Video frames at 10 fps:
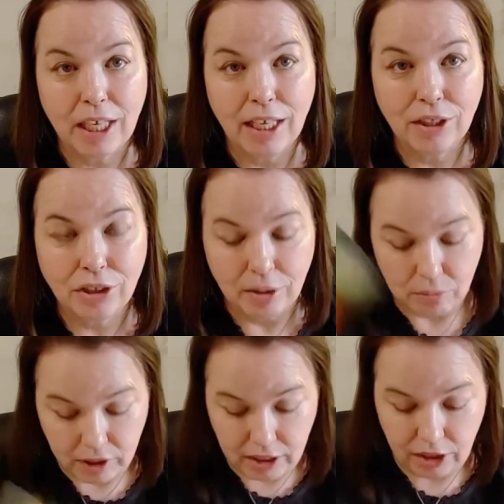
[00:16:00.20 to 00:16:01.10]
and
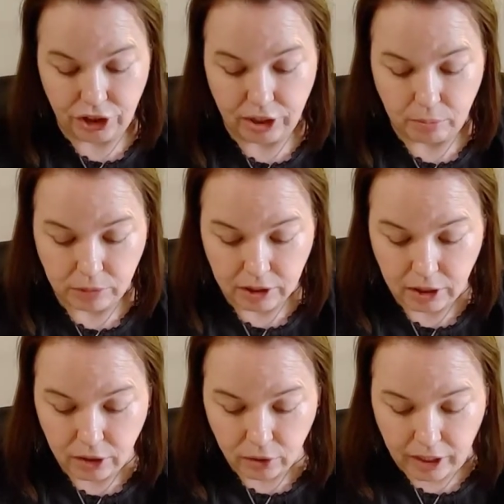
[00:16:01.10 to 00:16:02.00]
jumped and jumped,
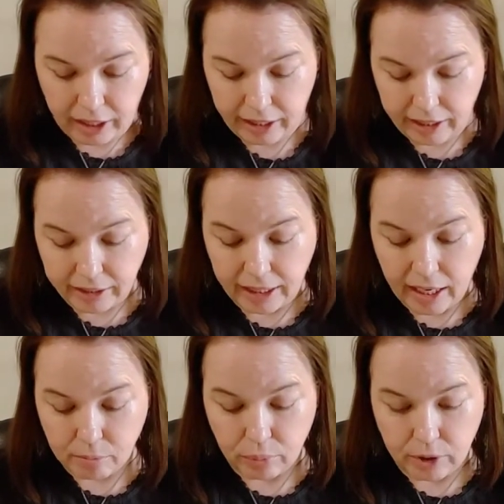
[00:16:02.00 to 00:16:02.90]
okay? The
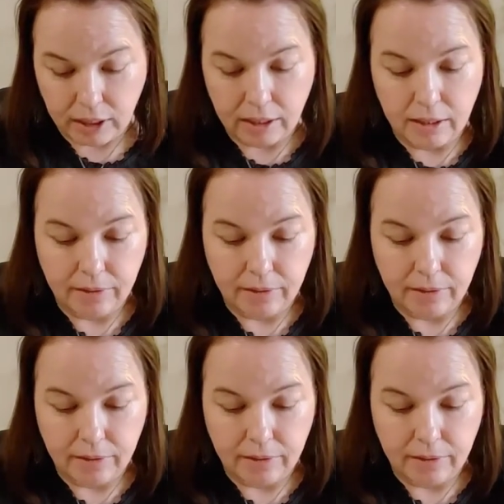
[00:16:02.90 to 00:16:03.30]
Empress.